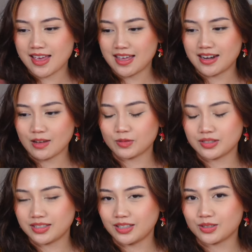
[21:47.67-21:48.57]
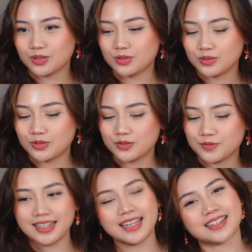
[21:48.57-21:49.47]
And I will see you
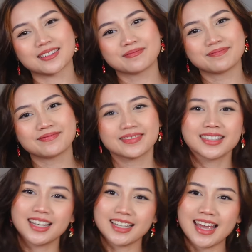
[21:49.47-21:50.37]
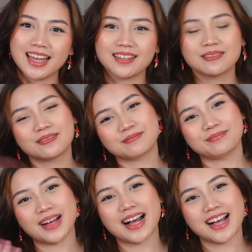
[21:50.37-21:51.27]
later. Okay,
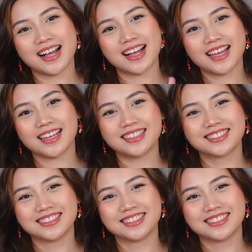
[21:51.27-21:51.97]
bye.